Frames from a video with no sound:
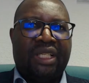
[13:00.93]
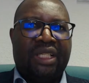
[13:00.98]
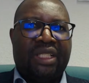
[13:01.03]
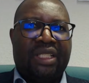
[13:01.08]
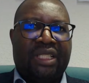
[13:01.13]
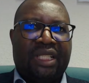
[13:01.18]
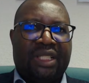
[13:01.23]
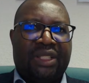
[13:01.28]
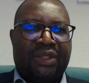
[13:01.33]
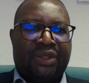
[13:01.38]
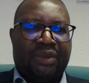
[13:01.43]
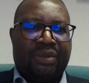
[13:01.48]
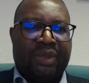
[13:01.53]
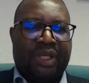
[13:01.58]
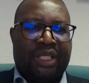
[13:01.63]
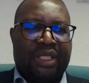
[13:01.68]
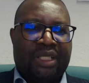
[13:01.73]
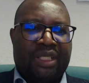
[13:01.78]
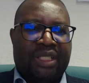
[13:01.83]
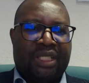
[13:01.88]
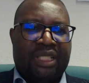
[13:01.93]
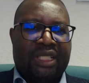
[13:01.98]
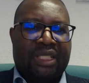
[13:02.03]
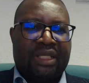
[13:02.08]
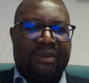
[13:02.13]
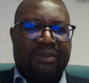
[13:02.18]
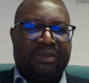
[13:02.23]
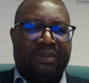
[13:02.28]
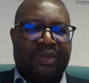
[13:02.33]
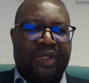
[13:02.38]
settlement
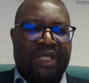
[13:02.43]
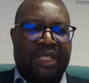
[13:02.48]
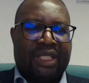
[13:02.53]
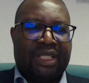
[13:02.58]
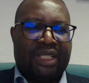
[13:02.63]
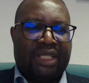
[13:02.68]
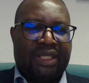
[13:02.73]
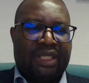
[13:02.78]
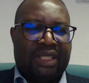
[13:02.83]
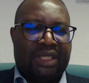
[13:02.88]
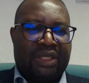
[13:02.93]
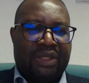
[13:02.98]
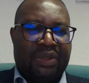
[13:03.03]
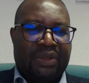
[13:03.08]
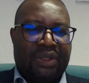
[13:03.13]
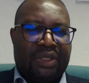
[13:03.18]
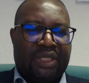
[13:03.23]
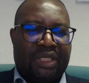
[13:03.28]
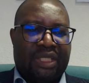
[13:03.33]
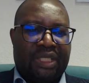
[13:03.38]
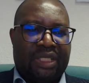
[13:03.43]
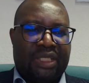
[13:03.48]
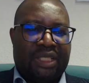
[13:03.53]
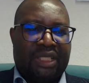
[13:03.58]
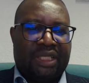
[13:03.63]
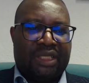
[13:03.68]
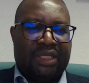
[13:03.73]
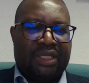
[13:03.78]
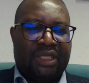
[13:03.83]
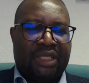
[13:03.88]
under this
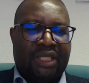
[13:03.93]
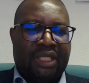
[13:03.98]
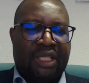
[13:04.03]
concession.